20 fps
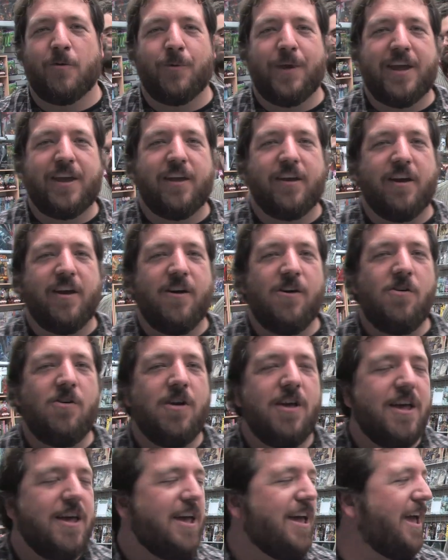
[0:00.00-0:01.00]
a week ago,
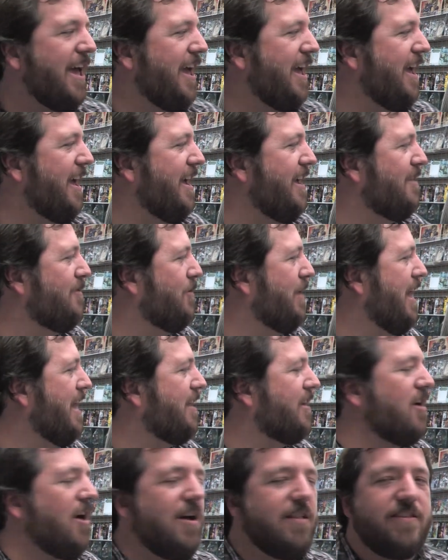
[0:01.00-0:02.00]
and we had
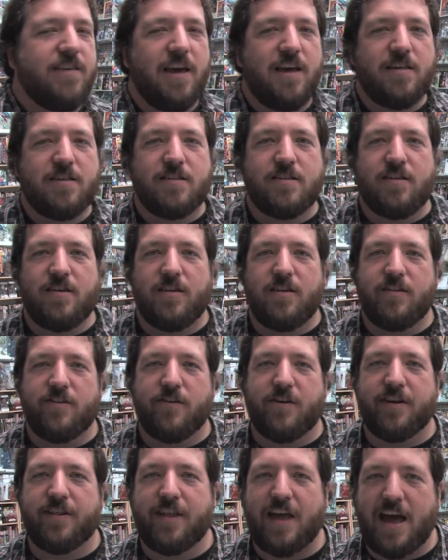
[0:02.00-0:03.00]
a contest
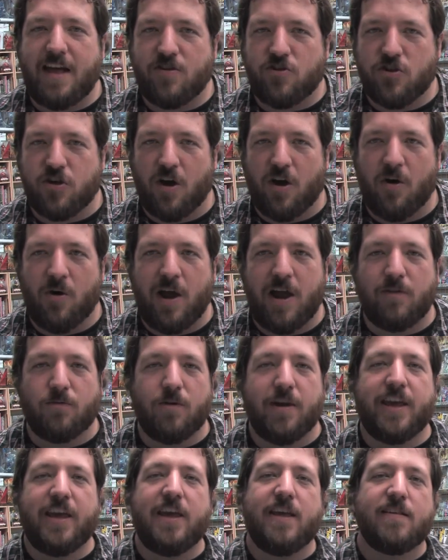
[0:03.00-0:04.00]
during that show, and
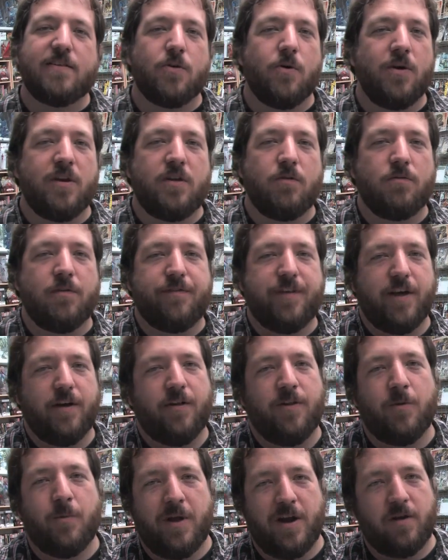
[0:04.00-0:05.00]
Ricky's going to
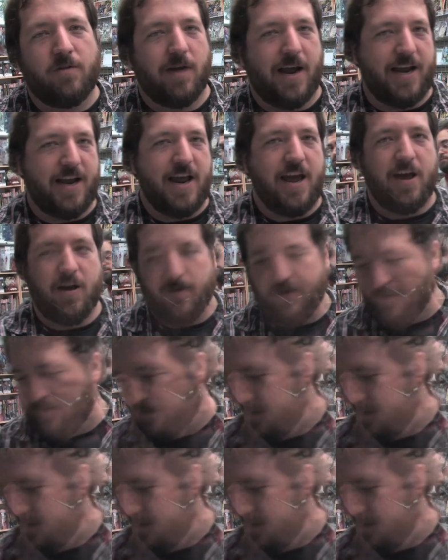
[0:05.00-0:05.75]
reveal the winner right now.